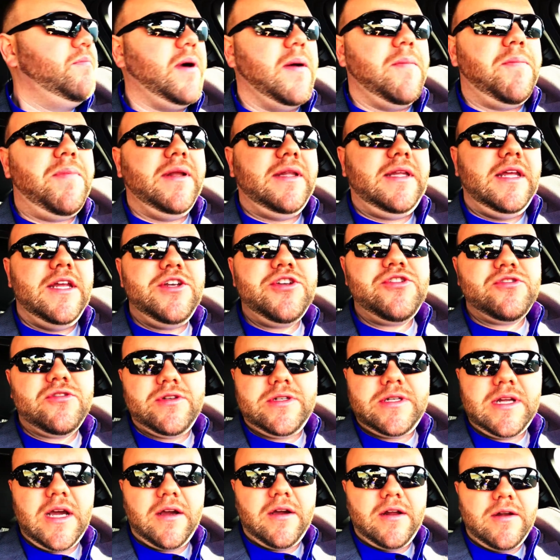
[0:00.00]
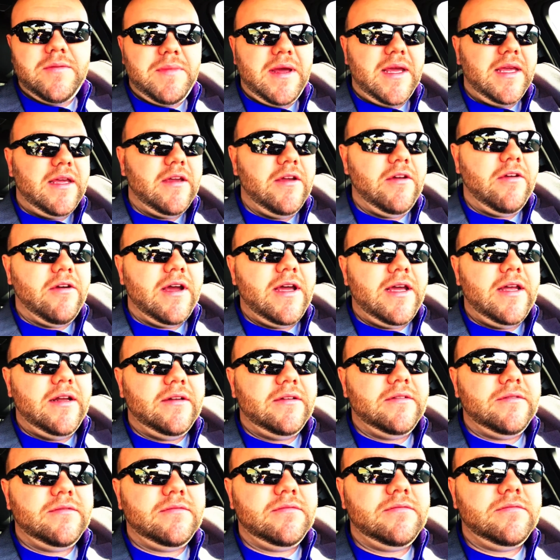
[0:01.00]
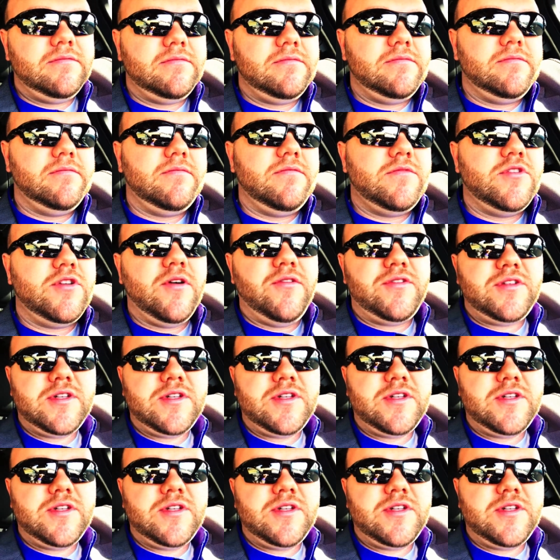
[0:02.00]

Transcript: but potential is not going to make you great. So